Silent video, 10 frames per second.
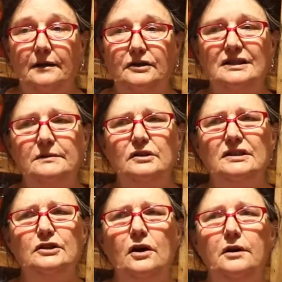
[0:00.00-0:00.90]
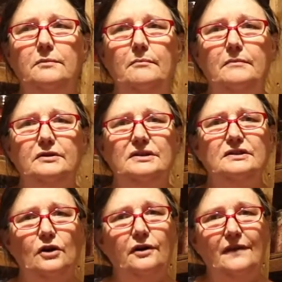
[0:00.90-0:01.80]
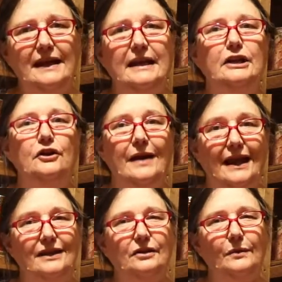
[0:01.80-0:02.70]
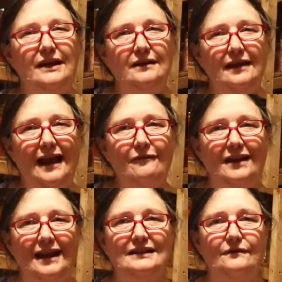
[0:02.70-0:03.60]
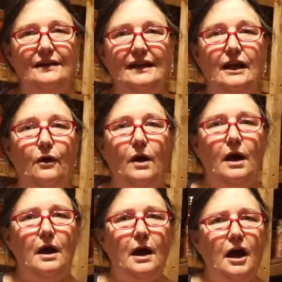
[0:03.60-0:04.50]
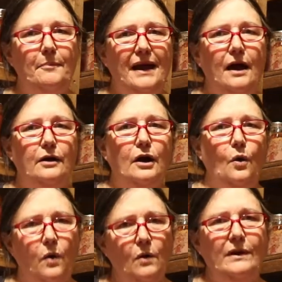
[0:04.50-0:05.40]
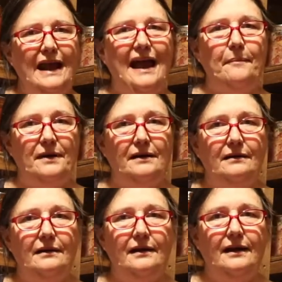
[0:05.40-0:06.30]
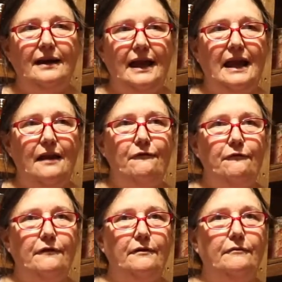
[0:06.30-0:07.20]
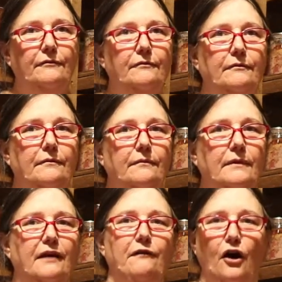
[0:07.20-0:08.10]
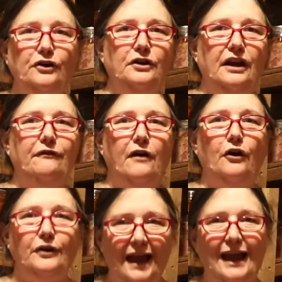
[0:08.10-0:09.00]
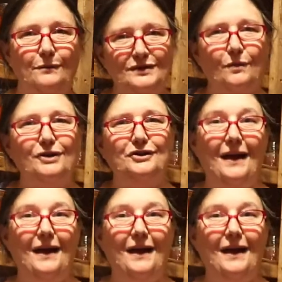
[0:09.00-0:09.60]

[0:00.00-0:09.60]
just start thinking in your head till we have the next video about what would happen if all you had was what you